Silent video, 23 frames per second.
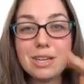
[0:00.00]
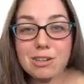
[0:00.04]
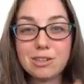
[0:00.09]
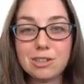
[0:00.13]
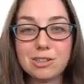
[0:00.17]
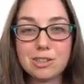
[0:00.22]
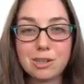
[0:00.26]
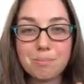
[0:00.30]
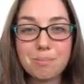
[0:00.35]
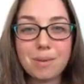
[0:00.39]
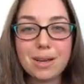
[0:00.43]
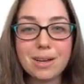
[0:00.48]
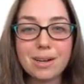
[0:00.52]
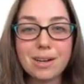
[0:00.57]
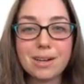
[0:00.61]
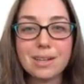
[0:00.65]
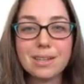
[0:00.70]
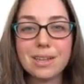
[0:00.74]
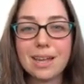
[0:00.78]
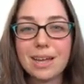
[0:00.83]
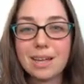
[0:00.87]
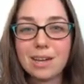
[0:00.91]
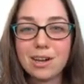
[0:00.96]
you're jumping
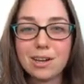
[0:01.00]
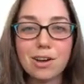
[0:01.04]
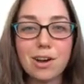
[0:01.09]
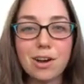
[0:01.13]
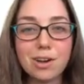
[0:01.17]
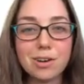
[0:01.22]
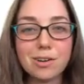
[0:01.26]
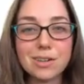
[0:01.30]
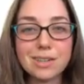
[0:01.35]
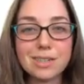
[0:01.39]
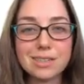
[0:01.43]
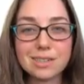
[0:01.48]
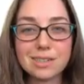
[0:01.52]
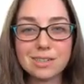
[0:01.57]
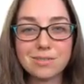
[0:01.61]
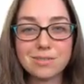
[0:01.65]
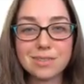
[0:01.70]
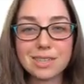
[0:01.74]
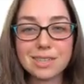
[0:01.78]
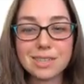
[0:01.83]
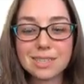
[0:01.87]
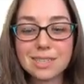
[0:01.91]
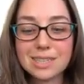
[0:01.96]
on like a concrete
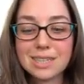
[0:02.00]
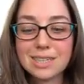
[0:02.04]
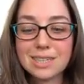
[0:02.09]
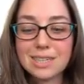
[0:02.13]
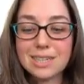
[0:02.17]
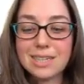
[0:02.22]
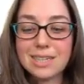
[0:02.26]
surface.